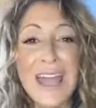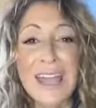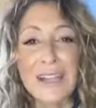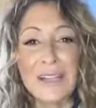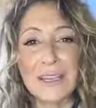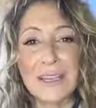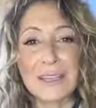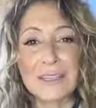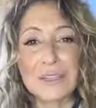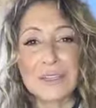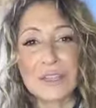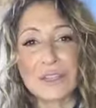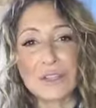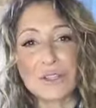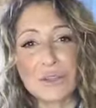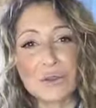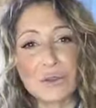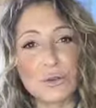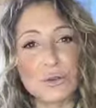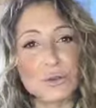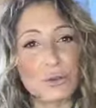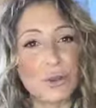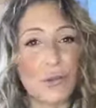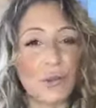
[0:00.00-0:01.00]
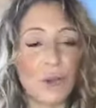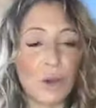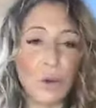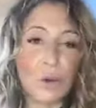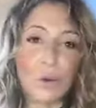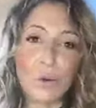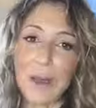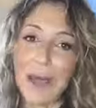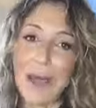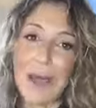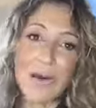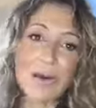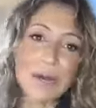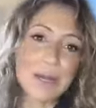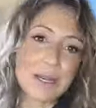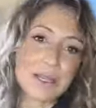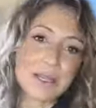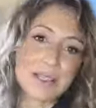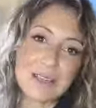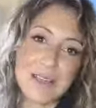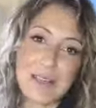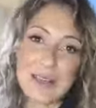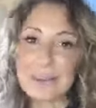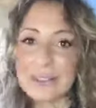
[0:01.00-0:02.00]
and did you go out and
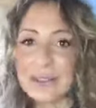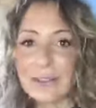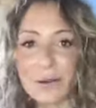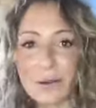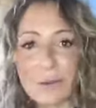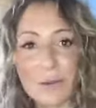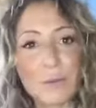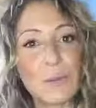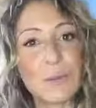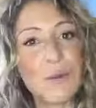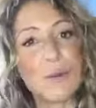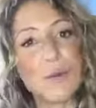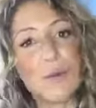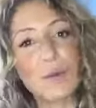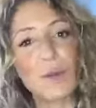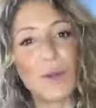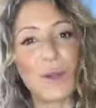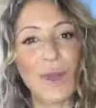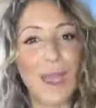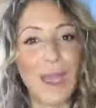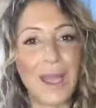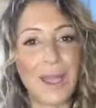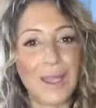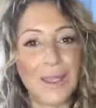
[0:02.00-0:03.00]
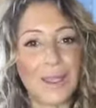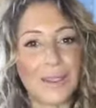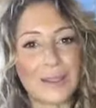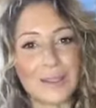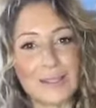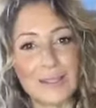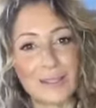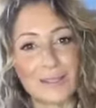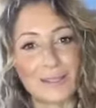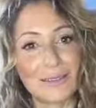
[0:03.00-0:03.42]
dance under the moon and